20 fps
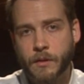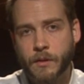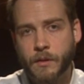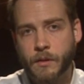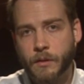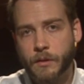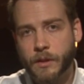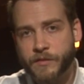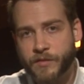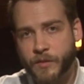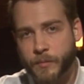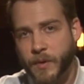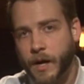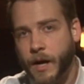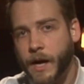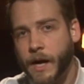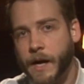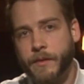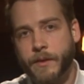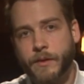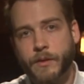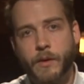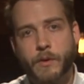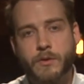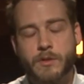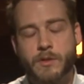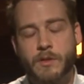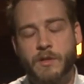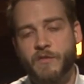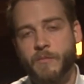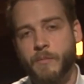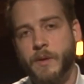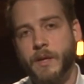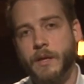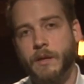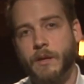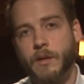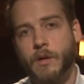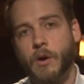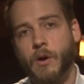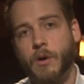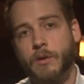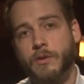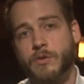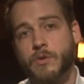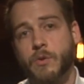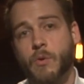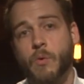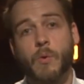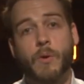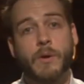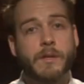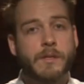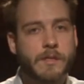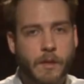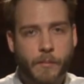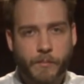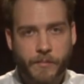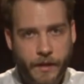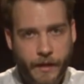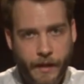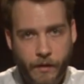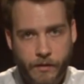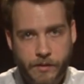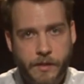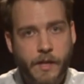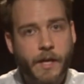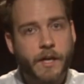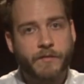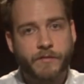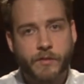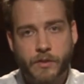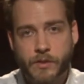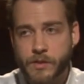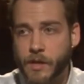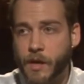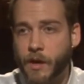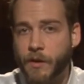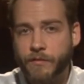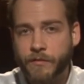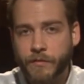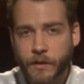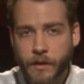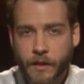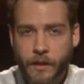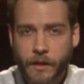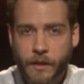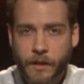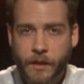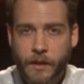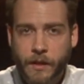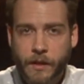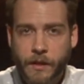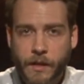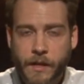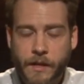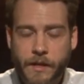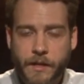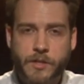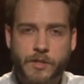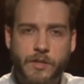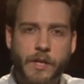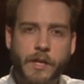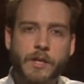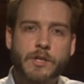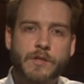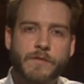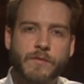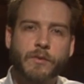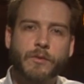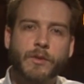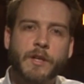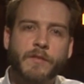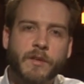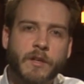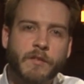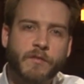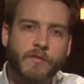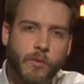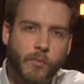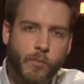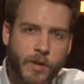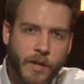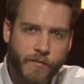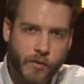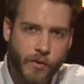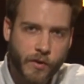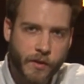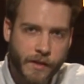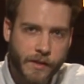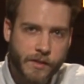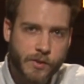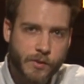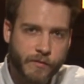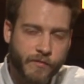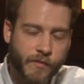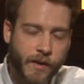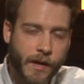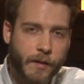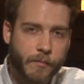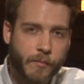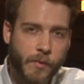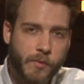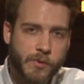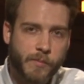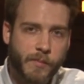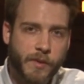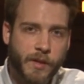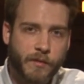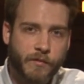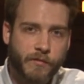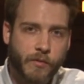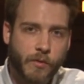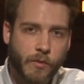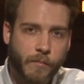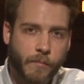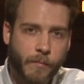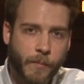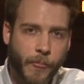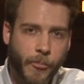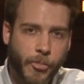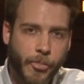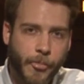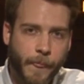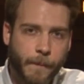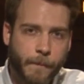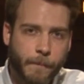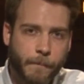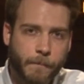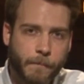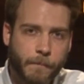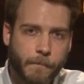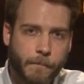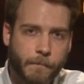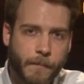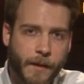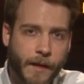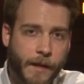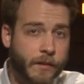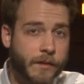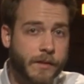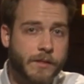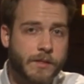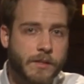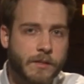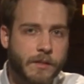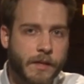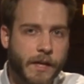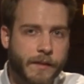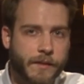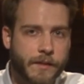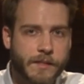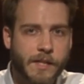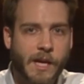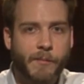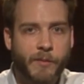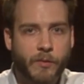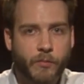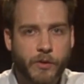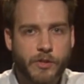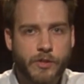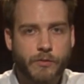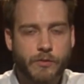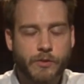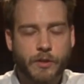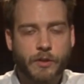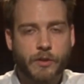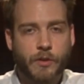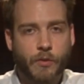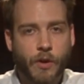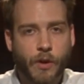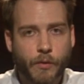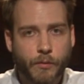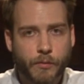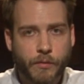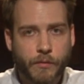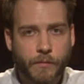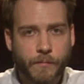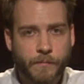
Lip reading: leaving behind the notion of being called toward something outside of yourself in exchange for living for whatever it is you find most meaningful, at least at the time in which you took your oath.